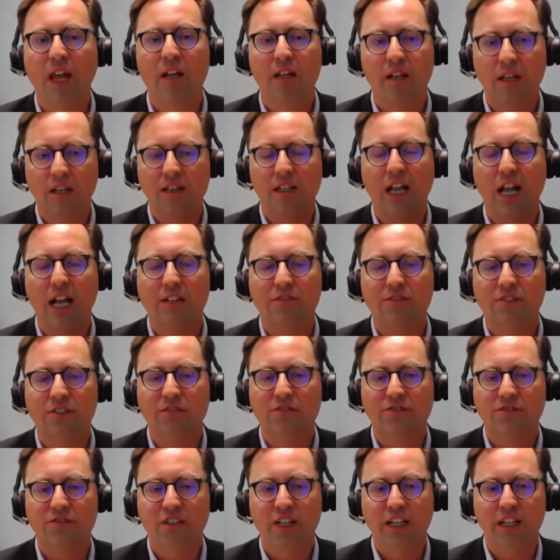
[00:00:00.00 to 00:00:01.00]
lives
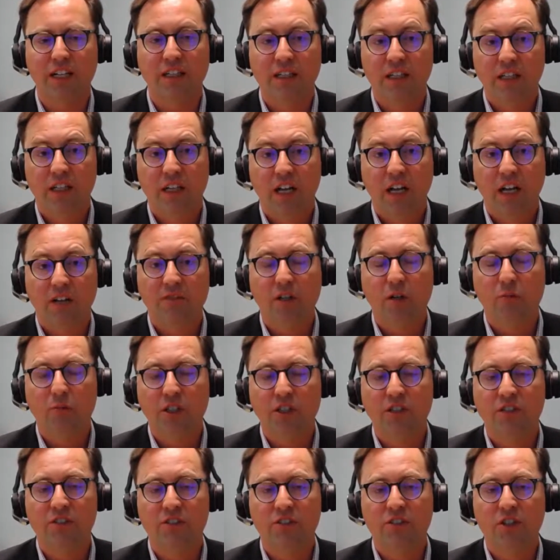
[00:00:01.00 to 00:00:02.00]
of
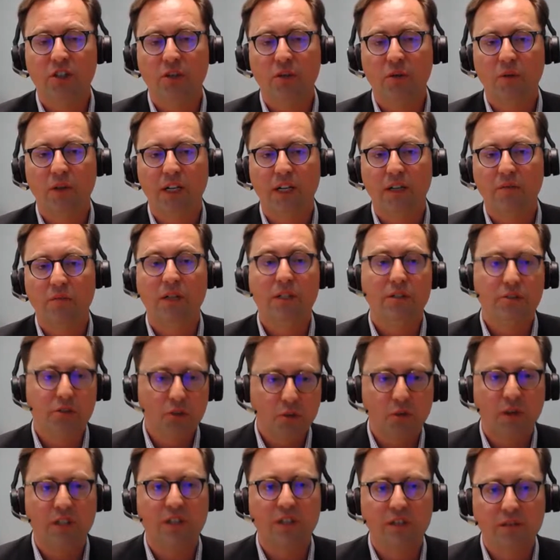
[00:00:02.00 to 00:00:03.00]
Albertans. So we also
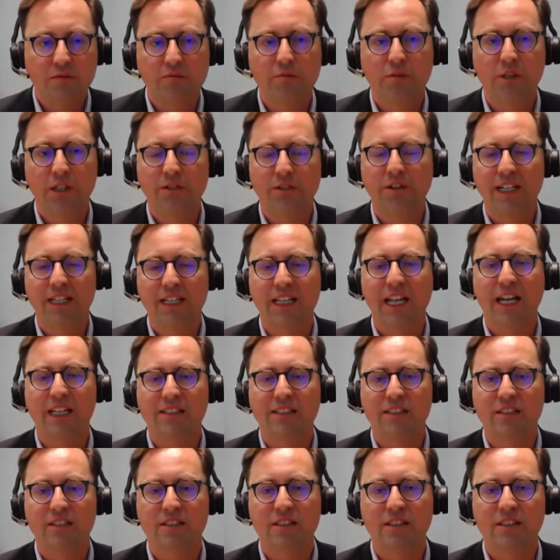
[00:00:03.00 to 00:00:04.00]
want to reiterate that
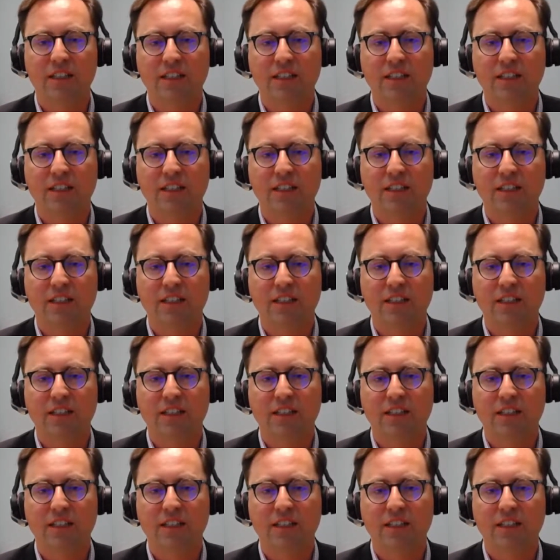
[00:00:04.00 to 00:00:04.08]
as